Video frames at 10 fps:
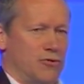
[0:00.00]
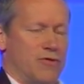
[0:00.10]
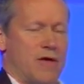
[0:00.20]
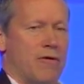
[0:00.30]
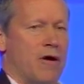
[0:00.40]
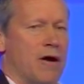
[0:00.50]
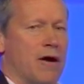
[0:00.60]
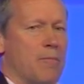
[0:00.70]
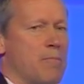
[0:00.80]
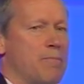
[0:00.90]
there
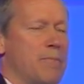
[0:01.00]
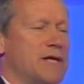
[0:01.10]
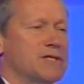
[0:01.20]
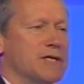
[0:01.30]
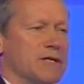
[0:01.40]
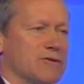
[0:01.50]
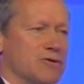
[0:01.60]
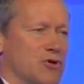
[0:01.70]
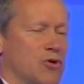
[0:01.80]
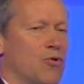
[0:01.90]
are basic
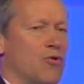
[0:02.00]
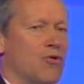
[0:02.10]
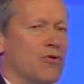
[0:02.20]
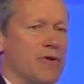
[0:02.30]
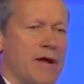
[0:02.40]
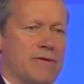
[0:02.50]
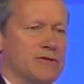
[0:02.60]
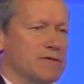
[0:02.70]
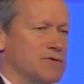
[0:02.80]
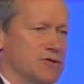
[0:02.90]
core
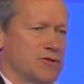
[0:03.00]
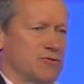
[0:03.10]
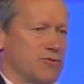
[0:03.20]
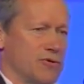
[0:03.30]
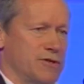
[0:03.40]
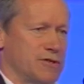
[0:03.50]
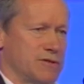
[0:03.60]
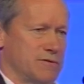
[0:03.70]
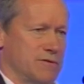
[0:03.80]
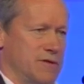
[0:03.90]
narratives and
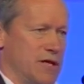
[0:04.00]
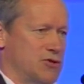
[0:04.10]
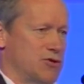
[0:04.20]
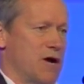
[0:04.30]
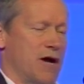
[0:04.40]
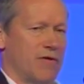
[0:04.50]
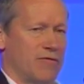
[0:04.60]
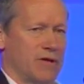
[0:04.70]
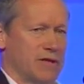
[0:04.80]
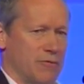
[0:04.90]
stories that drive
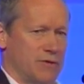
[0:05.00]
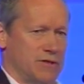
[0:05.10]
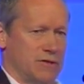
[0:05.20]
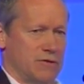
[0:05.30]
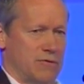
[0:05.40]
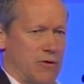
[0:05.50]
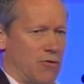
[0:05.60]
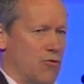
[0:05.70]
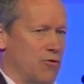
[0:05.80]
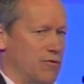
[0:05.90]
everything that we do. And
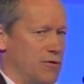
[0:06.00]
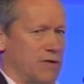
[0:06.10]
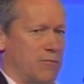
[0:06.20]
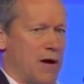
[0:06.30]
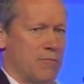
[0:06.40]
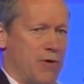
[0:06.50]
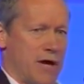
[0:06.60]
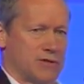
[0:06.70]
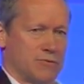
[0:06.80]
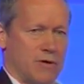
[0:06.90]
if you think about
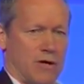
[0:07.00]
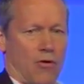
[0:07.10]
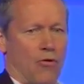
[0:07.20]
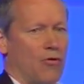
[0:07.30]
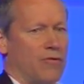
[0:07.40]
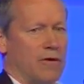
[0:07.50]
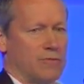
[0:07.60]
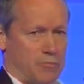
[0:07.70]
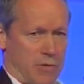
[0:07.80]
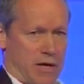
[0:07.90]
Brecht's work, all of it
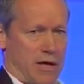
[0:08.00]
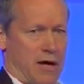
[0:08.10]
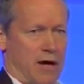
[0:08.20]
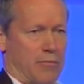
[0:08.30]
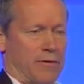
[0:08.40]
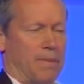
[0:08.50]
was picking up